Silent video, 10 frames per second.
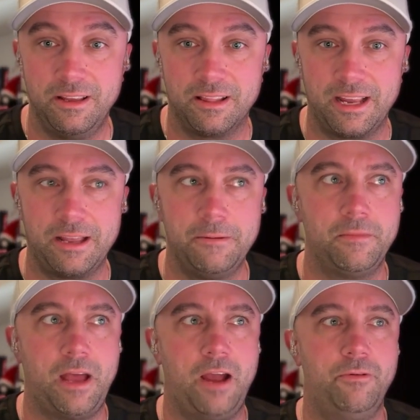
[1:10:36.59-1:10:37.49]
Like,
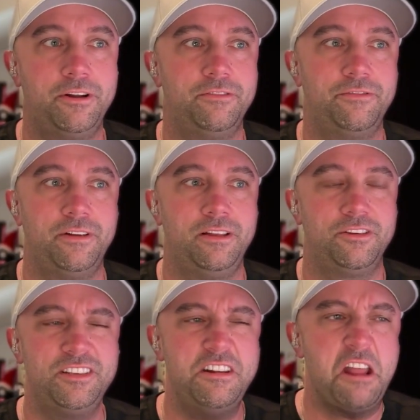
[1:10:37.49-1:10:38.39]

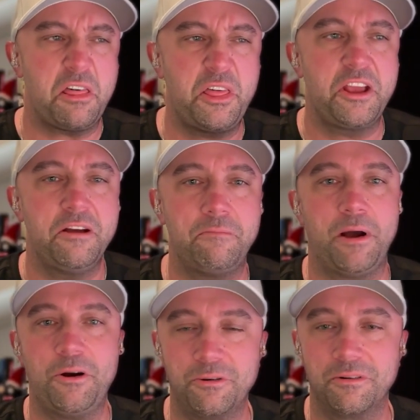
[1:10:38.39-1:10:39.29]
there's nothing
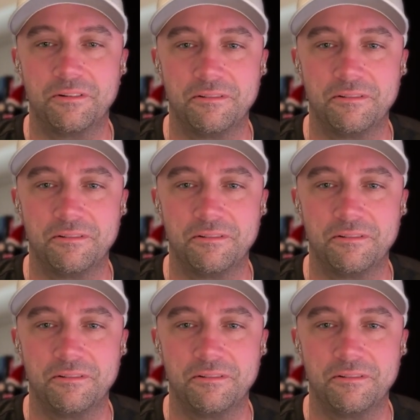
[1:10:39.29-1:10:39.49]
about